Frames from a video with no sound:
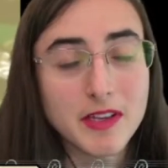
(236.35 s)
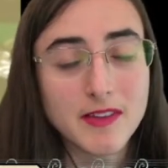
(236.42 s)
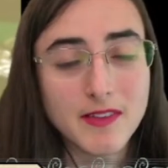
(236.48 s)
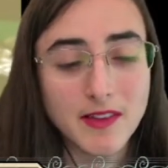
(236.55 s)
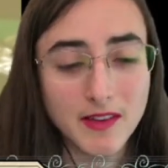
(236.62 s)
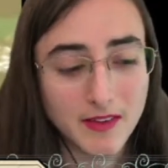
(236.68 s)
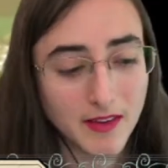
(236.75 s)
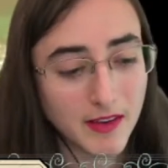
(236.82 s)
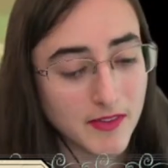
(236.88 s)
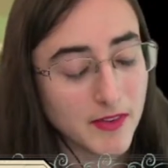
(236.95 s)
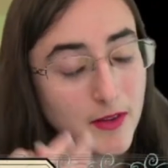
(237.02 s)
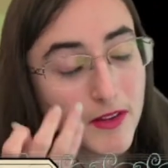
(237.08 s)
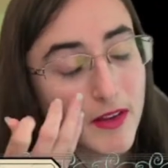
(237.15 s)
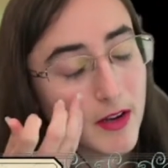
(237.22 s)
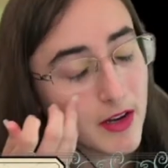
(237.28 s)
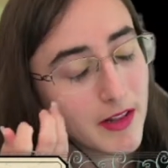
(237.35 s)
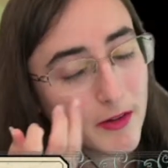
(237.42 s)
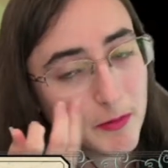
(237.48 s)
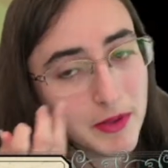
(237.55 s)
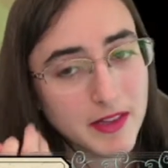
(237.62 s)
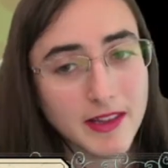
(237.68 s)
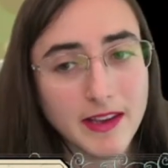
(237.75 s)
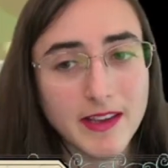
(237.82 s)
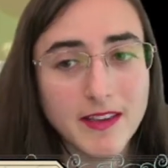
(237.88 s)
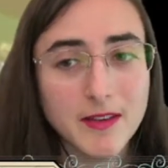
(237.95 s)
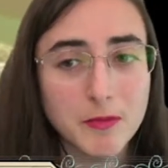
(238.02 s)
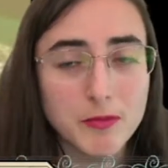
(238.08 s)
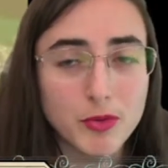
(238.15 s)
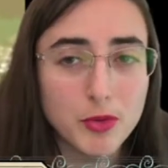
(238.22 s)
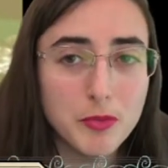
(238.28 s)
It's a little bit like
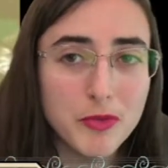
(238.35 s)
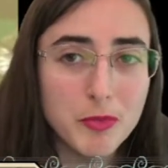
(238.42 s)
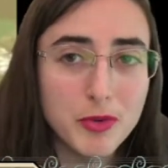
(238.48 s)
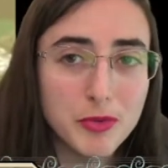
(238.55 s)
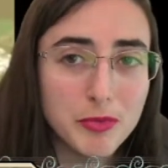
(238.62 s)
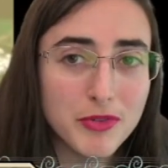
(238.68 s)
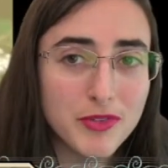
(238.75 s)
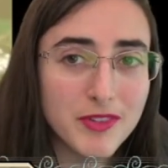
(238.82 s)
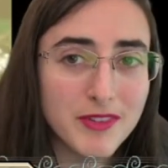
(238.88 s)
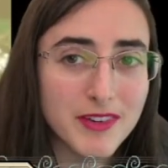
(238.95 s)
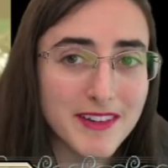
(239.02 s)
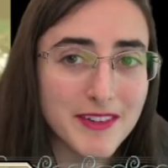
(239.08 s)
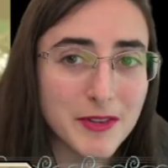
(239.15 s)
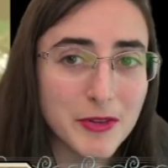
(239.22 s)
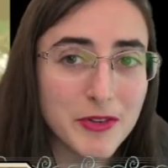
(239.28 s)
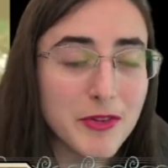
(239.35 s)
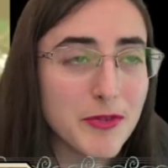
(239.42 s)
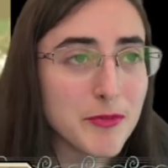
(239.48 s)
Boops. Do you know the